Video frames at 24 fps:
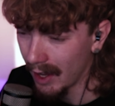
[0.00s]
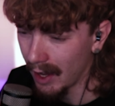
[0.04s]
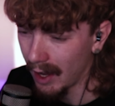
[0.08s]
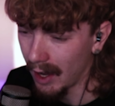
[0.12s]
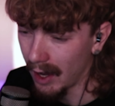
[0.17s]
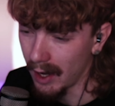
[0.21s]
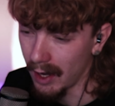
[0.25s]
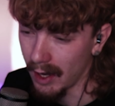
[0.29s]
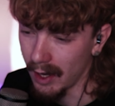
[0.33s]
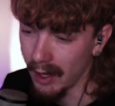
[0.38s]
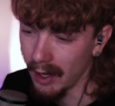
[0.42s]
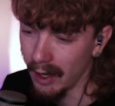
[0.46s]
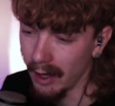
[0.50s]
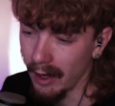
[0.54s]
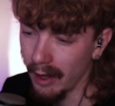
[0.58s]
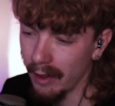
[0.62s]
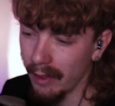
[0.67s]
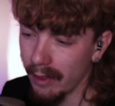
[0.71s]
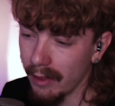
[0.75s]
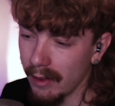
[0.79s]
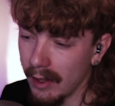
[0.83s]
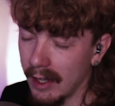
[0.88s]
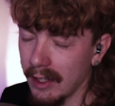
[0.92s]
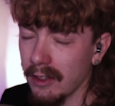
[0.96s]

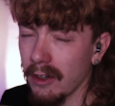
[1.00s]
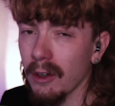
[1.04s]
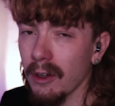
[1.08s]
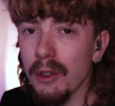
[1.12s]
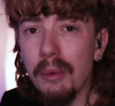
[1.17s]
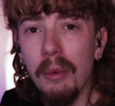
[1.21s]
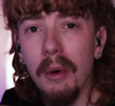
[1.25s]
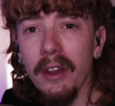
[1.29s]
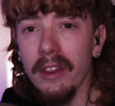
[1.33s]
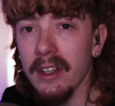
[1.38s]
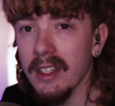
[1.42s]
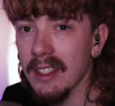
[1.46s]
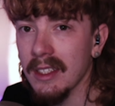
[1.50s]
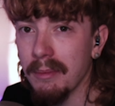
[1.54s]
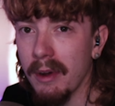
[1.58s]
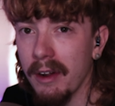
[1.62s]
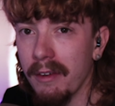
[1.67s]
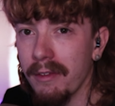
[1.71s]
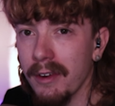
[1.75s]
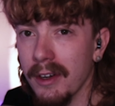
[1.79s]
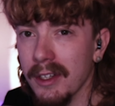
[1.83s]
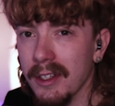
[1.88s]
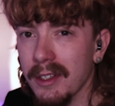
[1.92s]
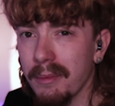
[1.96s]
I talked about this in my
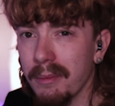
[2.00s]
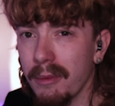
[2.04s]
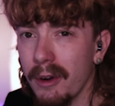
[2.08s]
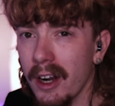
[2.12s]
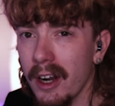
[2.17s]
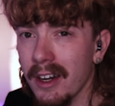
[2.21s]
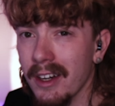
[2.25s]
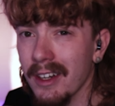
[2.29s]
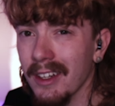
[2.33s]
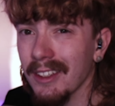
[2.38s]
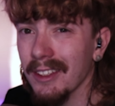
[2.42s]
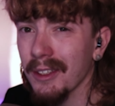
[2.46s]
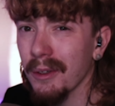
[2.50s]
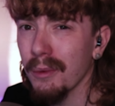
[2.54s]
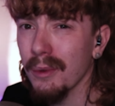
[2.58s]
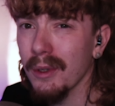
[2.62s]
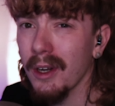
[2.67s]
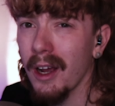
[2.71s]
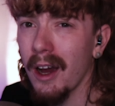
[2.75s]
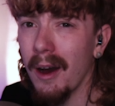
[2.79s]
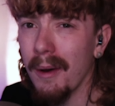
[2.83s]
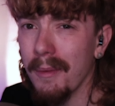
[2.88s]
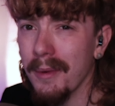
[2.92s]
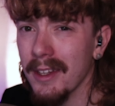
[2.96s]
first impression. Someone
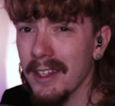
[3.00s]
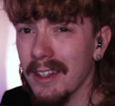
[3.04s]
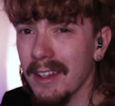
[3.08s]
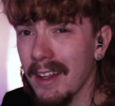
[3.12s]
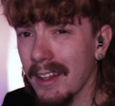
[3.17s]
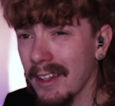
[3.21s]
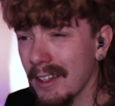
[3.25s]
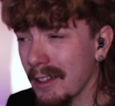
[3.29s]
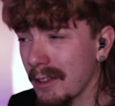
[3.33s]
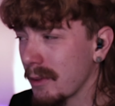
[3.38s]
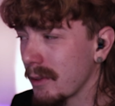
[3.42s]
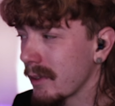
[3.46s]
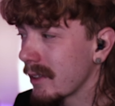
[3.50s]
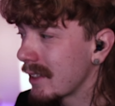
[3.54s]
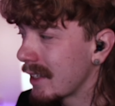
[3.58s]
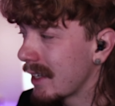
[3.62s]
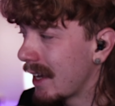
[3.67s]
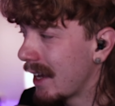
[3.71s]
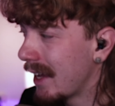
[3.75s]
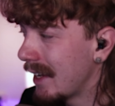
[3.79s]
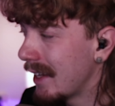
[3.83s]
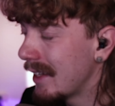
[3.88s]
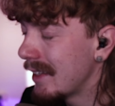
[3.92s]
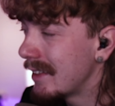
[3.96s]
commented that this was
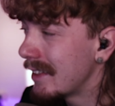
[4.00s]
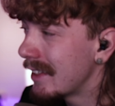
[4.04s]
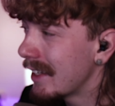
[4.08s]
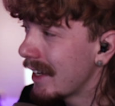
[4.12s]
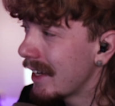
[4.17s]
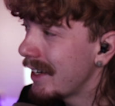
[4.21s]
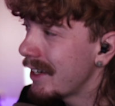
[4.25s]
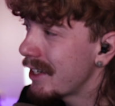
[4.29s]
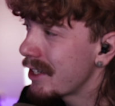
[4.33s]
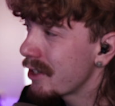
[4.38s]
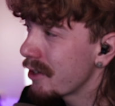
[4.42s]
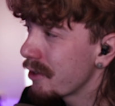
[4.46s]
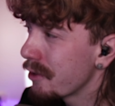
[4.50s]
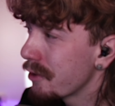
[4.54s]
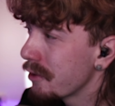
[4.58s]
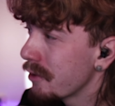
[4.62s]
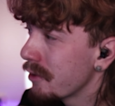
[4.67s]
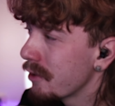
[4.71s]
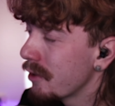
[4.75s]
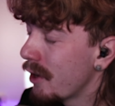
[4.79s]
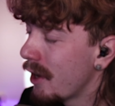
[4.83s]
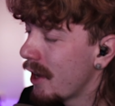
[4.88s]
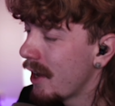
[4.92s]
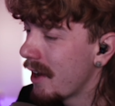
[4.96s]
an
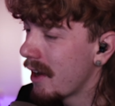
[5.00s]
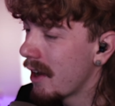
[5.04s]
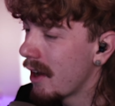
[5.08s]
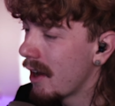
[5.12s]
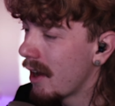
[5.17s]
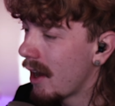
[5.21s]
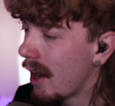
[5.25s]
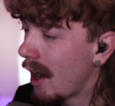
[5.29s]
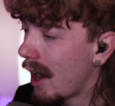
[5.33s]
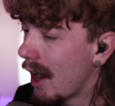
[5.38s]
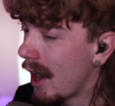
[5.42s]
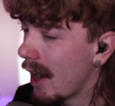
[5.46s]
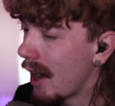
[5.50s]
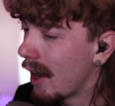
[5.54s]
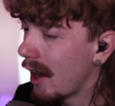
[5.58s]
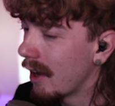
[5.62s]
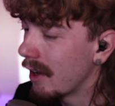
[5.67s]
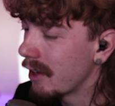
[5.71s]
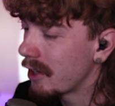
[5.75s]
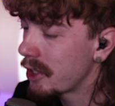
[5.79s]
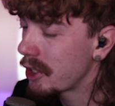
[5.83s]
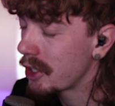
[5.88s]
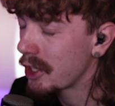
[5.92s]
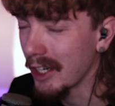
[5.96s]
intentional
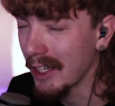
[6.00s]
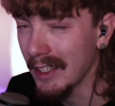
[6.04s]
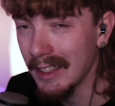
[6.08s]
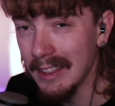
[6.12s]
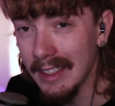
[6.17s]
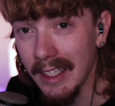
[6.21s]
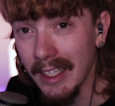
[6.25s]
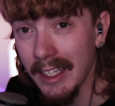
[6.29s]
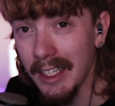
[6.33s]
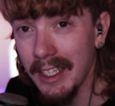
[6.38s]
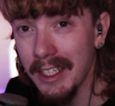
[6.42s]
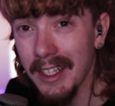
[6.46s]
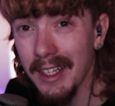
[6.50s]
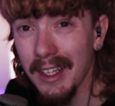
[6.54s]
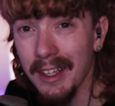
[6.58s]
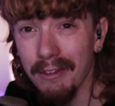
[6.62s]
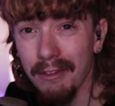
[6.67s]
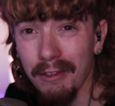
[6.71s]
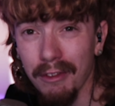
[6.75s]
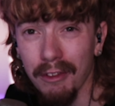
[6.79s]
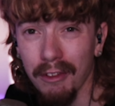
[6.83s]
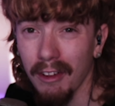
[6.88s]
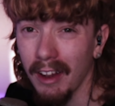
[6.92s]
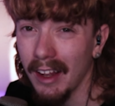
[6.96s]
strategic
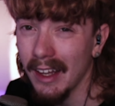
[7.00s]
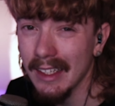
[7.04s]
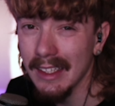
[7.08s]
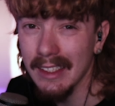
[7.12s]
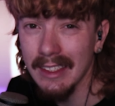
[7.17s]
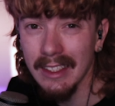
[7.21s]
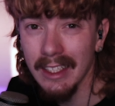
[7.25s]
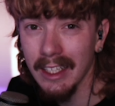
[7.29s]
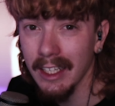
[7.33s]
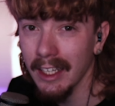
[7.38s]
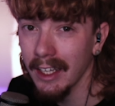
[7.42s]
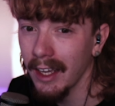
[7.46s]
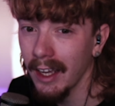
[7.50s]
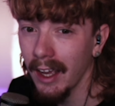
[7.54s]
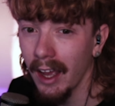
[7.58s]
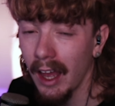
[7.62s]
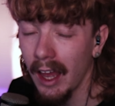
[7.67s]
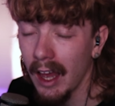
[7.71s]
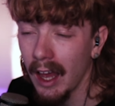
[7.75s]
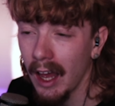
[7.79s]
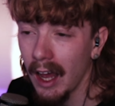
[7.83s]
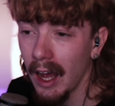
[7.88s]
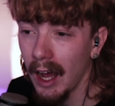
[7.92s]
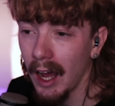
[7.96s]
flexing.
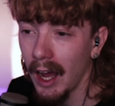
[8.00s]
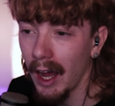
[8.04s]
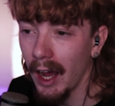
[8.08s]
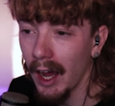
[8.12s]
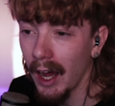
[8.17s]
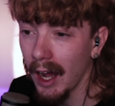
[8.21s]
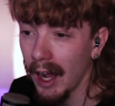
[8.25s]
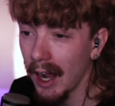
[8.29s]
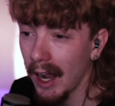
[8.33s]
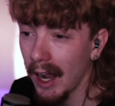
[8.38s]
I